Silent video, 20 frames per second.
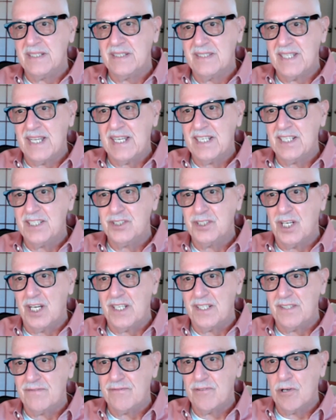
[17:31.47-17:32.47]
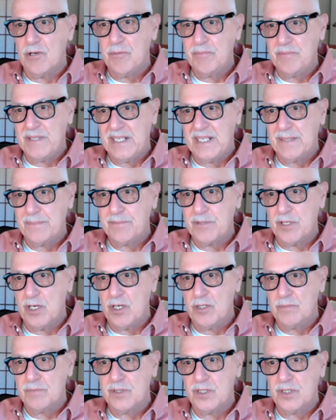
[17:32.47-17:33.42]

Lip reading: Thank you, Donna, for opening up your home